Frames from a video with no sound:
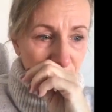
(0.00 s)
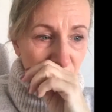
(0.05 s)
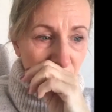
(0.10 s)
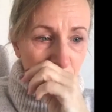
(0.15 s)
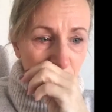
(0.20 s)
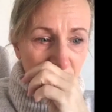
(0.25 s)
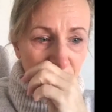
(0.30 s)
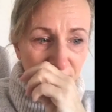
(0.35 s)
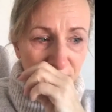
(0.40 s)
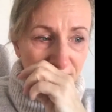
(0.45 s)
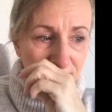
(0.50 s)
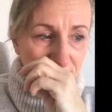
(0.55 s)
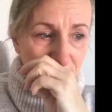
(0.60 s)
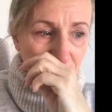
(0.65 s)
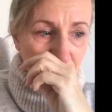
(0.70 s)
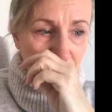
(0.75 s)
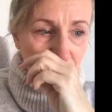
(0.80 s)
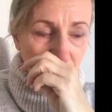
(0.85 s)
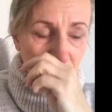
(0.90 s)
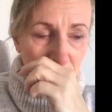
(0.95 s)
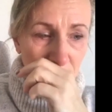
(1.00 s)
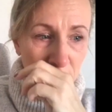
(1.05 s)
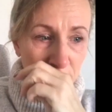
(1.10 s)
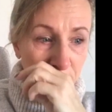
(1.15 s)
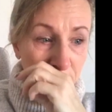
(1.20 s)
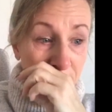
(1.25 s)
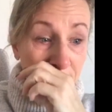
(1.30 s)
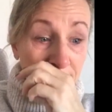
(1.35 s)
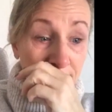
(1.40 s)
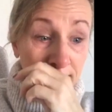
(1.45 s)
of our professors, an
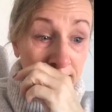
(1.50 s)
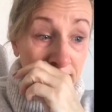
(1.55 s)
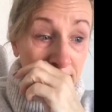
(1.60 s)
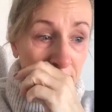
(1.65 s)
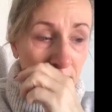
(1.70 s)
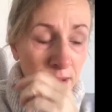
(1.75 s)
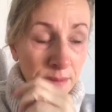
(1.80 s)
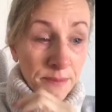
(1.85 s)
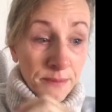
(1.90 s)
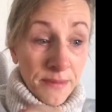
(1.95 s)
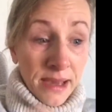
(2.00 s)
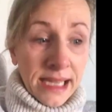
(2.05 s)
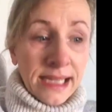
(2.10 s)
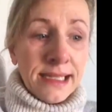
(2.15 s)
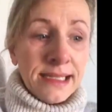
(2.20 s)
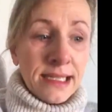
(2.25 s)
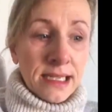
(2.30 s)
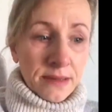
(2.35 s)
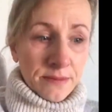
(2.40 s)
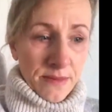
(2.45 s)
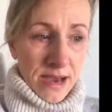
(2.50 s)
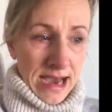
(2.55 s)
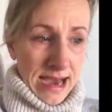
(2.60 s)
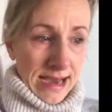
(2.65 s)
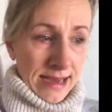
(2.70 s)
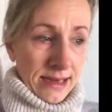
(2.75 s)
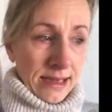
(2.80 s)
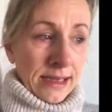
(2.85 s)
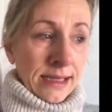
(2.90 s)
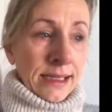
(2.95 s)
amazing, amazing
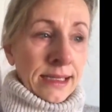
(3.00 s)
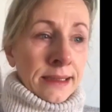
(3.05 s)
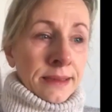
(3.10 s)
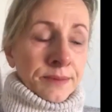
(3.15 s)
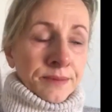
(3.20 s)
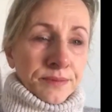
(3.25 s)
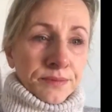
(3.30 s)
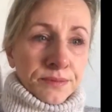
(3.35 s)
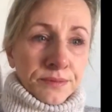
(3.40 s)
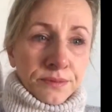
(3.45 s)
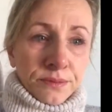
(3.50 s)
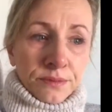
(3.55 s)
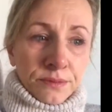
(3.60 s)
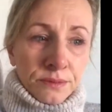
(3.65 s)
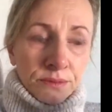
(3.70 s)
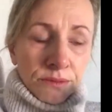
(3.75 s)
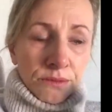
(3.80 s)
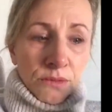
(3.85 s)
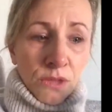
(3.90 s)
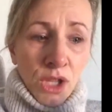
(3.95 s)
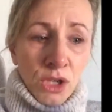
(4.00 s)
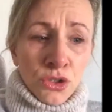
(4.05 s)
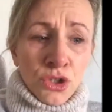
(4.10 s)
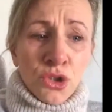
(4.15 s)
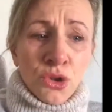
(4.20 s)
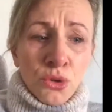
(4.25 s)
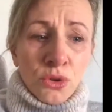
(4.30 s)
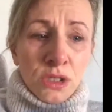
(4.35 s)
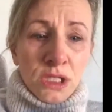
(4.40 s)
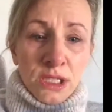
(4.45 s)
man,
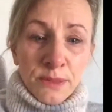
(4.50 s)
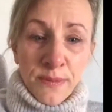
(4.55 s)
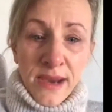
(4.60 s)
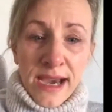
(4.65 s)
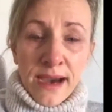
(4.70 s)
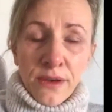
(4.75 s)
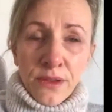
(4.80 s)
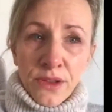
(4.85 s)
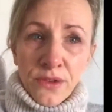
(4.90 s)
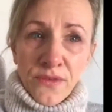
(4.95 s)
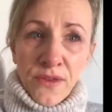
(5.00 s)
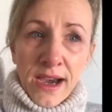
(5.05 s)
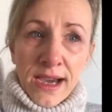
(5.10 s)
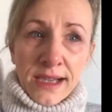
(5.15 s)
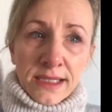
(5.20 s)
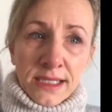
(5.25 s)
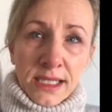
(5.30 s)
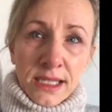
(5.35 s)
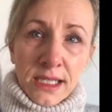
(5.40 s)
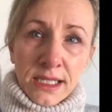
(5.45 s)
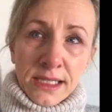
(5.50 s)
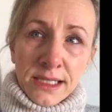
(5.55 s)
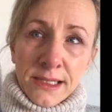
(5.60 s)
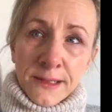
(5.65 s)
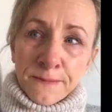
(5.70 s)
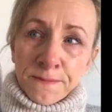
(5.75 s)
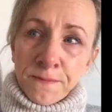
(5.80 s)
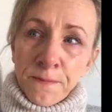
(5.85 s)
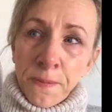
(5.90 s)
talked about the fact that